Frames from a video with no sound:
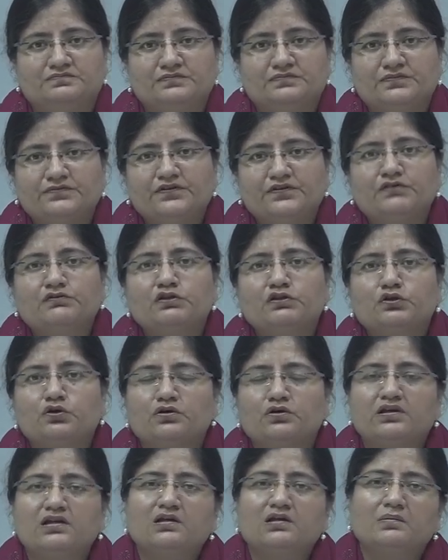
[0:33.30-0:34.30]
We were
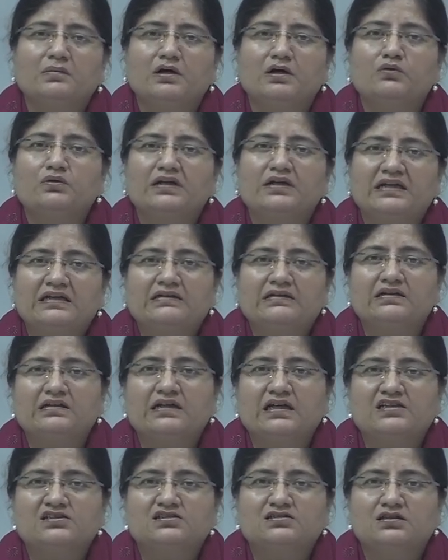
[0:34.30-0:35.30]
talking about
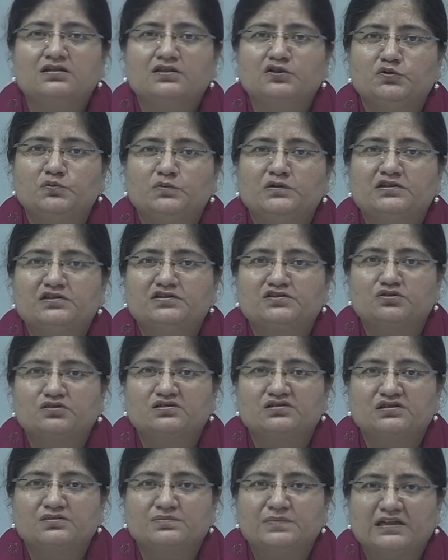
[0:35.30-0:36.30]
International Human
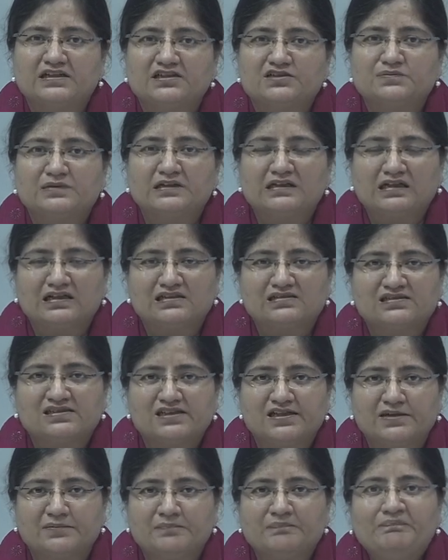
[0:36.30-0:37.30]
Resources Management last
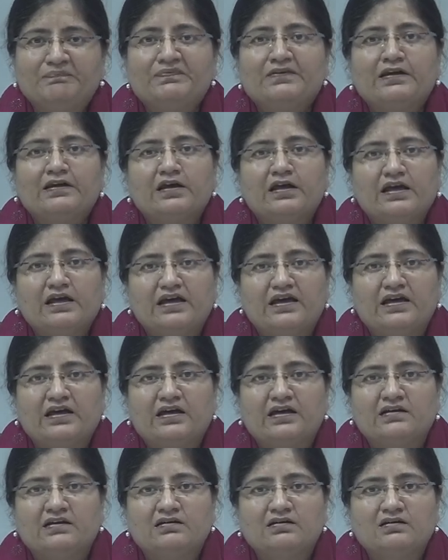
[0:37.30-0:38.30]
time.
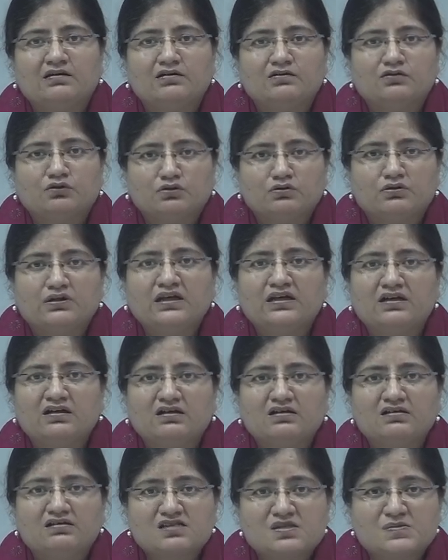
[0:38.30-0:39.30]
And
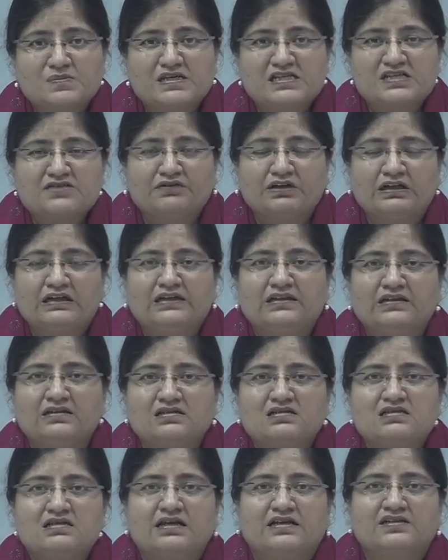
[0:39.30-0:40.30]
today, specifically in
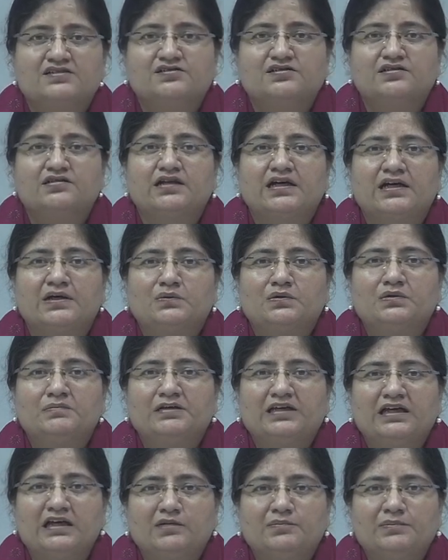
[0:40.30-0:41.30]
this lecture, I will
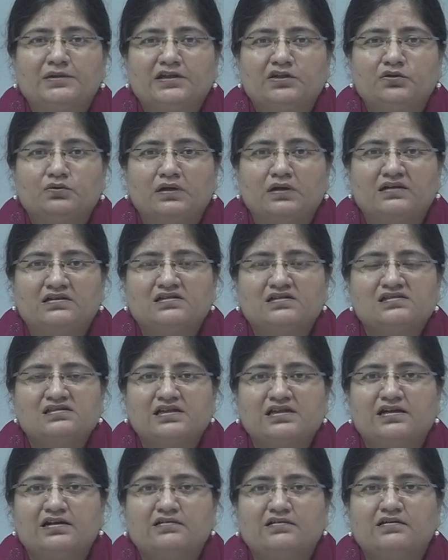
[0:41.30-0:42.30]
be helping you
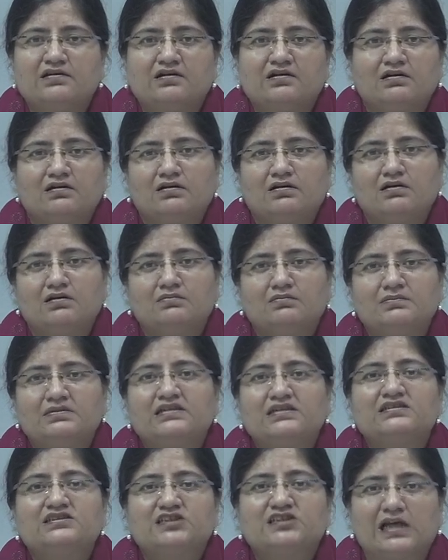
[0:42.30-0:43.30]
understand
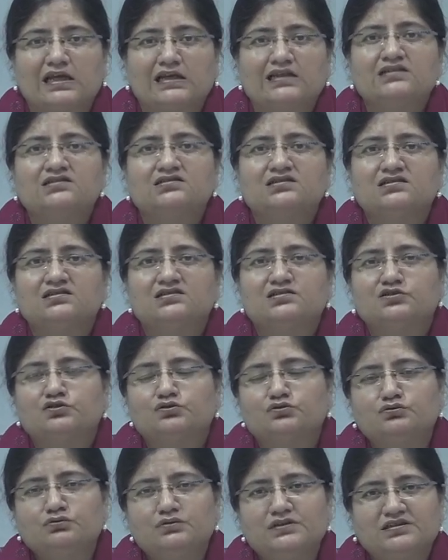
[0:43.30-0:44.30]
the challenges
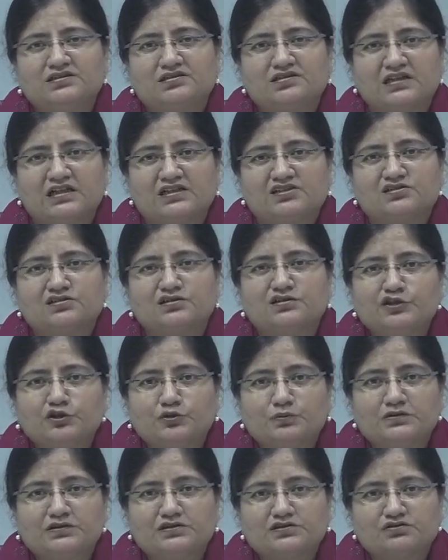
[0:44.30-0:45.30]
to international
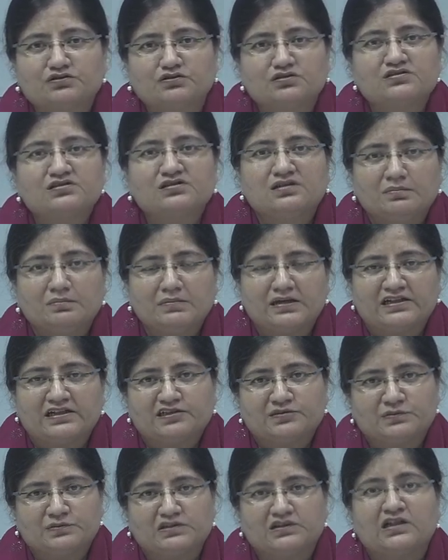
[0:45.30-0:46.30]
human resource
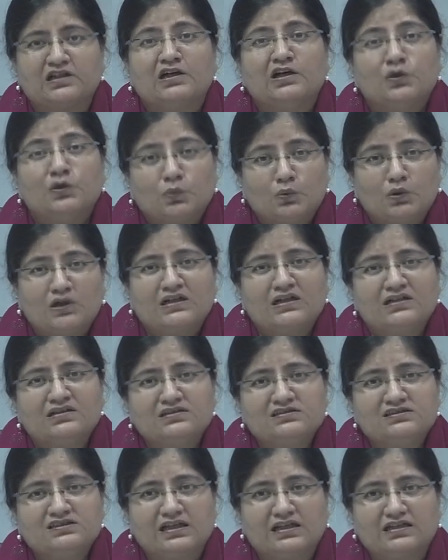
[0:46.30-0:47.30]
management. What are the
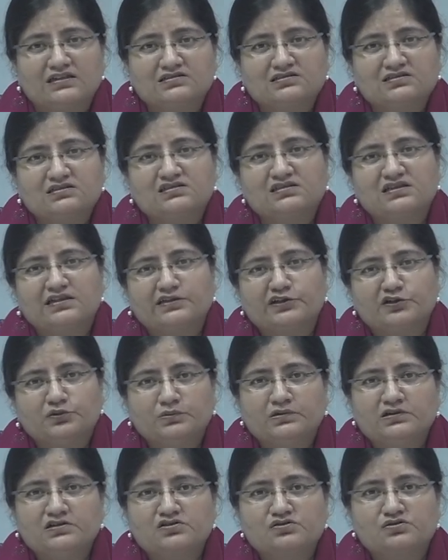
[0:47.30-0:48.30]
challenges that
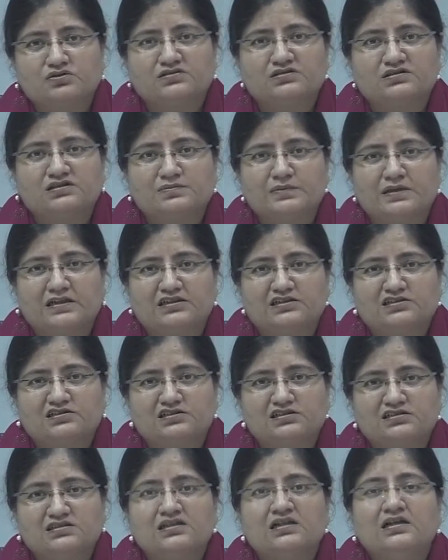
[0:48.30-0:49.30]
human resources
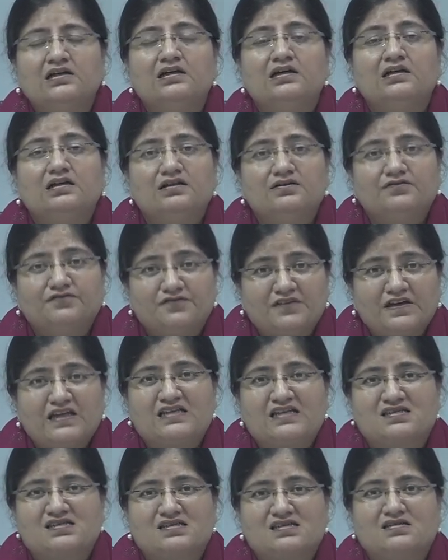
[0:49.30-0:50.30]
managers
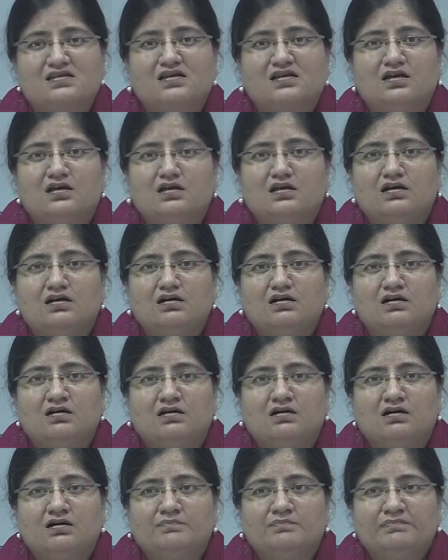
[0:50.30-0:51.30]
face
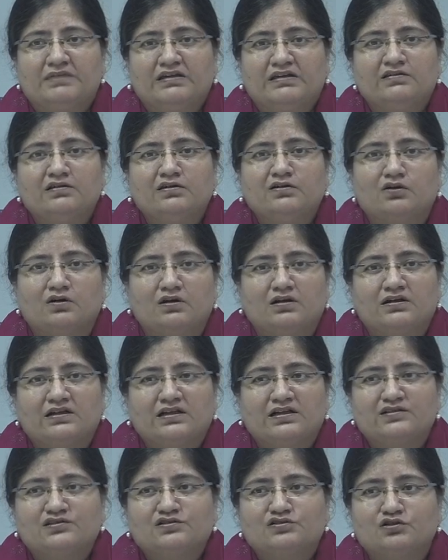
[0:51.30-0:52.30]
in the
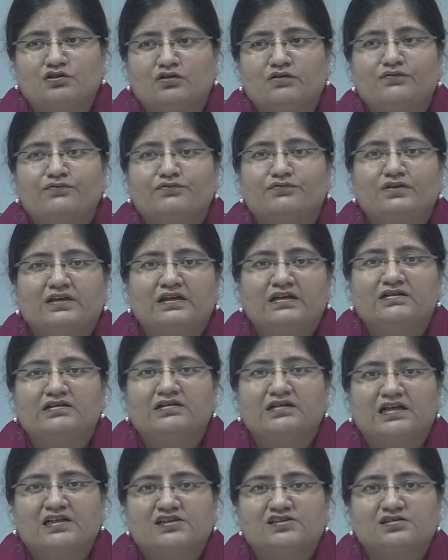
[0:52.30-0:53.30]
context of
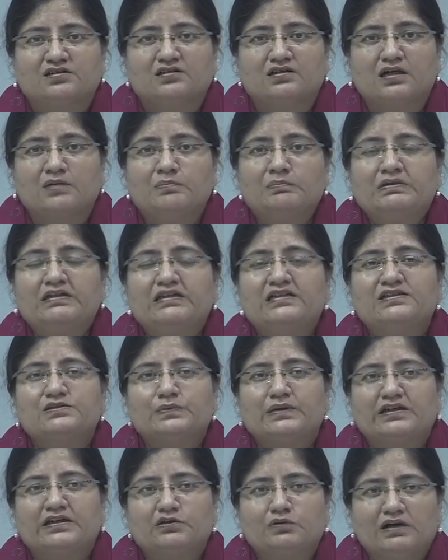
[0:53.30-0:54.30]
international companies,
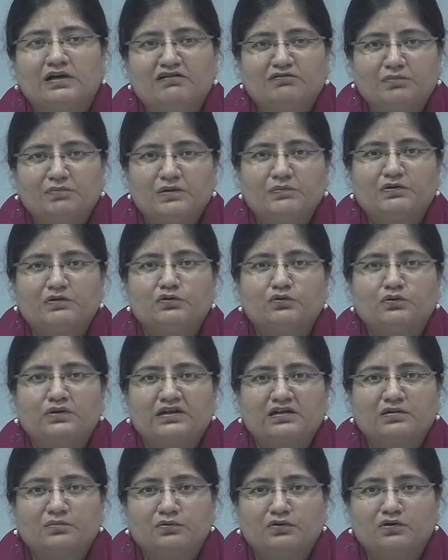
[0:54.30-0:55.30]
where you have people
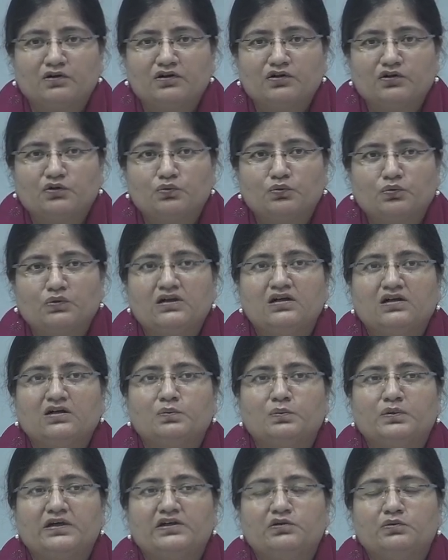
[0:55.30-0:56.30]
going abroad to work,
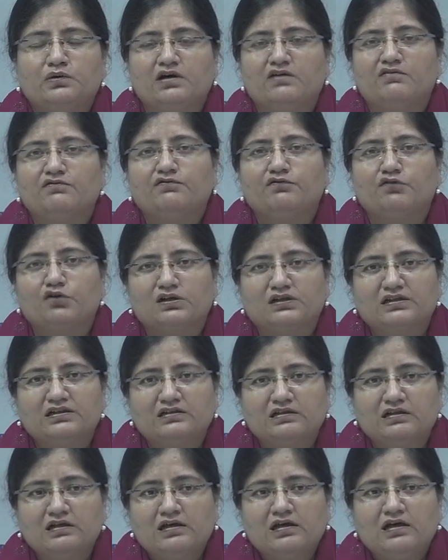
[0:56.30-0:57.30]
where you have
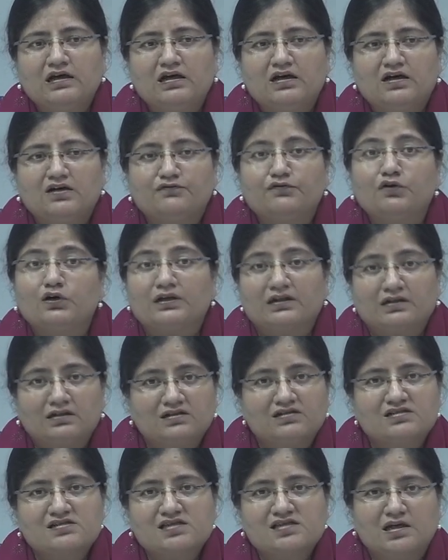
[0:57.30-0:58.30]

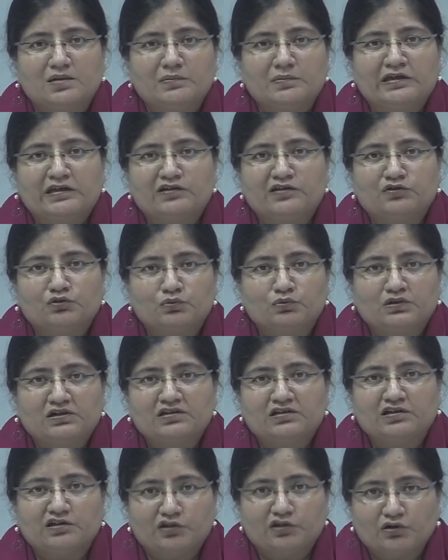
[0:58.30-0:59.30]
foreigners coming into
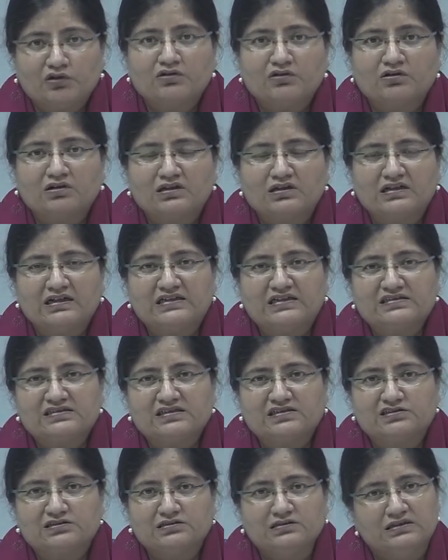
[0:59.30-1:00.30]
work in your
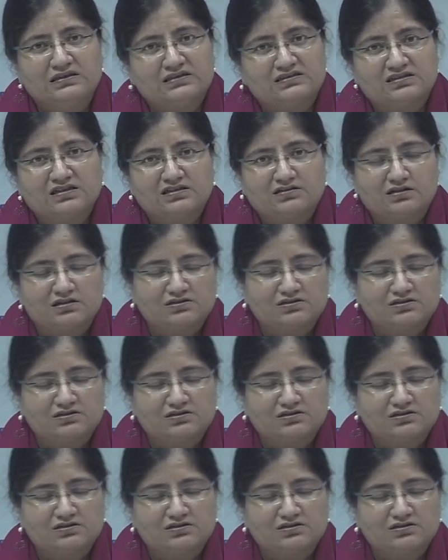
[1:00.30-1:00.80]
organization, etc.